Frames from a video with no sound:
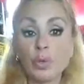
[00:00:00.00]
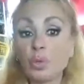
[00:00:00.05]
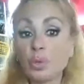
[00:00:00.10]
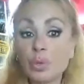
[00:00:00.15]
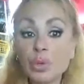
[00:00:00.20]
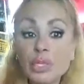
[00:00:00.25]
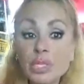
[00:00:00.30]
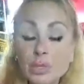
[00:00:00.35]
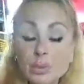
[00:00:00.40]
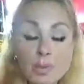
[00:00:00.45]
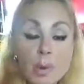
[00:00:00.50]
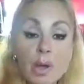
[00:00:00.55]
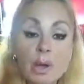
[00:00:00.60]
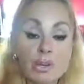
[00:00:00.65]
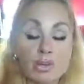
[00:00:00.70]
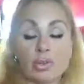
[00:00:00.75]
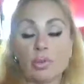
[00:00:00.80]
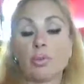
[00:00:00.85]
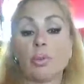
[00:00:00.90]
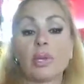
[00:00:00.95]
we just
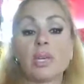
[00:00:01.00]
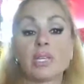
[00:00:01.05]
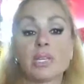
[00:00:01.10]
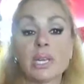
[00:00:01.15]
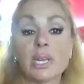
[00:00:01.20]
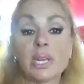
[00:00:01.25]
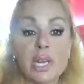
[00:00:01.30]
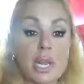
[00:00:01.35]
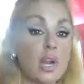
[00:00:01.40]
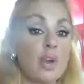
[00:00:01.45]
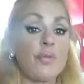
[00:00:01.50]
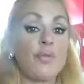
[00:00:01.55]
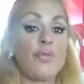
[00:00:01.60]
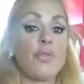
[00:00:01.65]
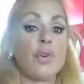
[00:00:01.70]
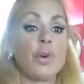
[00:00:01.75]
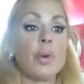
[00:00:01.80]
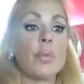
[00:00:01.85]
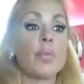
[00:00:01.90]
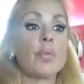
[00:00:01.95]
monitor him because I care
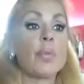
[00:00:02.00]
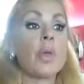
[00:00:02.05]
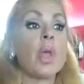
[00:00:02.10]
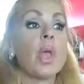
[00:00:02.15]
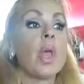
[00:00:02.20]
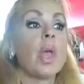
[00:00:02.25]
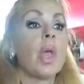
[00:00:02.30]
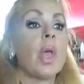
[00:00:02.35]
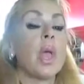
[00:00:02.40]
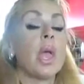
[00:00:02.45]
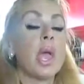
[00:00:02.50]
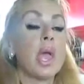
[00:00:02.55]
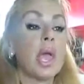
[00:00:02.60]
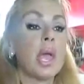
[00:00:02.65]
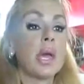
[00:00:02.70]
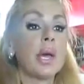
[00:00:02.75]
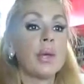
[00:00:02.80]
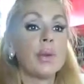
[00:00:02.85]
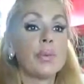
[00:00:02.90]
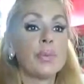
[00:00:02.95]
for him.
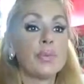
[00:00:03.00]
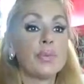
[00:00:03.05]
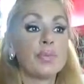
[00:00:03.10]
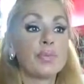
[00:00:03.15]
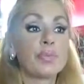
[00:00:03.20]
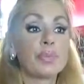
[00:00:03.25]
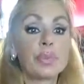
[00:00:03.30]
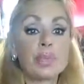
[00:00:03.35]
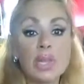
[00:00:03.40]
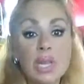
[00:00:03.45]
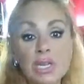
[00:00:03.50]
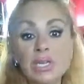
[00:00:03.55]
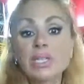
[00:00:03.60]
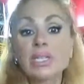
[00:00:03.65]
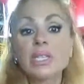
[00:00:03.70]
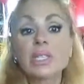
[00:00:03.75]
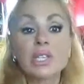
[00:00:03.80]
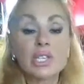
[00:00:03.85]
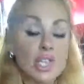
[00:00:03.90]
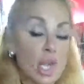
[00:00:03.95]
And yes,
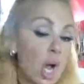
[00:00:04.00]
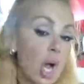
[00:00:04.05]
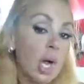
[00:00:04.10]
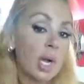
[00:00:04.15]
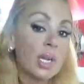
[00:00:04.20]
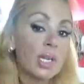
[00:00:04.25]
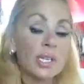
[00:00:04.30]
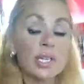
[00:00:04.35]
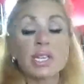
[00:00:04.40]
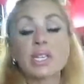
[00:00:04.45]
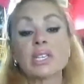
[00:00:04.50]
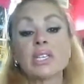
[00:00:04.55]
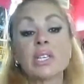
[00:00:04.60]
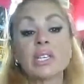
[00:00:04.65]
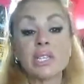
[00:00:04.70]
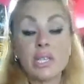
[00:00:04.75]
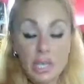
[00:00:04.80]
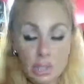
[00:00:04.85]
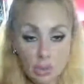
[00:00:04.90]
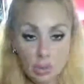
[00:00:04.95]
he's a dog, and yes, he
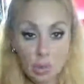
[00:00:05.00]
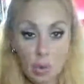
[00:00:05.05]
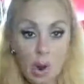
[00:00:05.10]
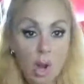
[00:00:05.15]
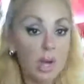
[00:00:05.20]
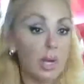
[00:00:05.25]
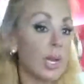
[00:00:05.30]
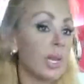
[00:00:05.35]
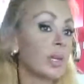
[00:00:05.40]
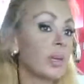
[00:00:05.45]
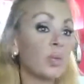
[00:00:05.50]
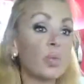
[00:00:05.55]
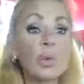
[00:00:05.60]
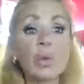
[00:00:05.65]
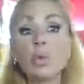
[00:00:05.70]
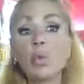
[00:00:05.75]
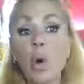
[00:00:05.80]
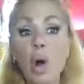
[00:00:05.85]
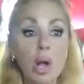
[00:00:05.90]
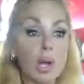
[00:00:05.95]
does walk. And we
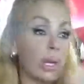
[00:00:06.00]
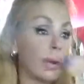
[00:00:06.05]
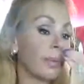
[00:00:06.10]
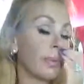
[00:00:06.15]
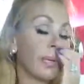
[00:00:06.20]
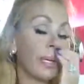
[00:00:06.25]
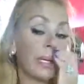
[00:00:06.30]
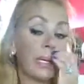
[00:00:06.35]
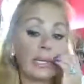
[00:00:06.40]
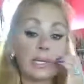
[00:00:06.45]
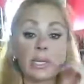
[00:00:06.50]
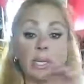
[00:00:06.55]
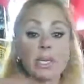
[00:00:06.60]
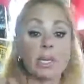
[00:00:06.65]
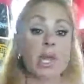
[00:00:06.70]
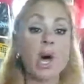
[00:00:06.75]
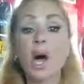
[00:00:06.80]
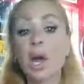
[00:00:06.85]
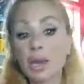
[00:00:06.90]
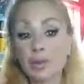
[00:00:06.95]
walk him, and he gets a
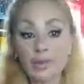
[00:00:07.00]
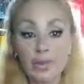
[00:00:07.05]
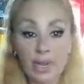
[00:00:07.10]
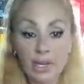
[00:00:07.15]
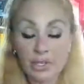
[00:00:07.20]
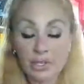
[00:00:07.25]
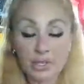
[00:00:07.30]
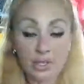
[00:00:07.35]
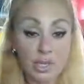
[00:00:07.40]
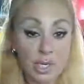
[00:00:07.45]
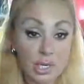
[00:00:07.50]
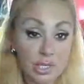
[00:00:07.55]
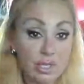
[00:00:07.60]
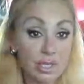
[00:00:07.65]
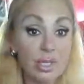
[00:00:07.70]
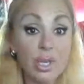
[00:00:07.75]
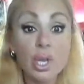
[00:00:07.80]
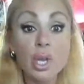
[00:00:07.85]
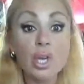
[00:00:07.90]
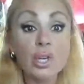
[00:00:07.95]
lot of
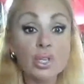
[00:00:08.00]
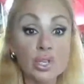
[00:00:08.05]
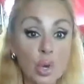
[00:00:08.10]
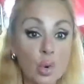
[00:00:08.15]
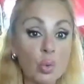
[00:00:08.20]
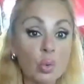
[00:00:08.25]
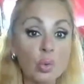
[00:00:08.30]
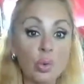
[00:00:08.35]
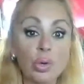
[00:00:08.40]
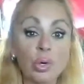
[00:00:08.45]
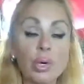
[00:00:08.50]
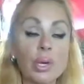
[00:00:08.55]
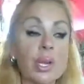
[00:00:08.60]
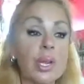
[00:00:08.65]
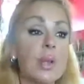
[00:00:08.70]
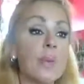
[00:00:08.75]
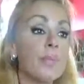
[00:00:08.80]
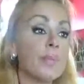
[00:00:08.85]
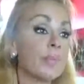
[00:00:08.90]
exercise. Don't worry.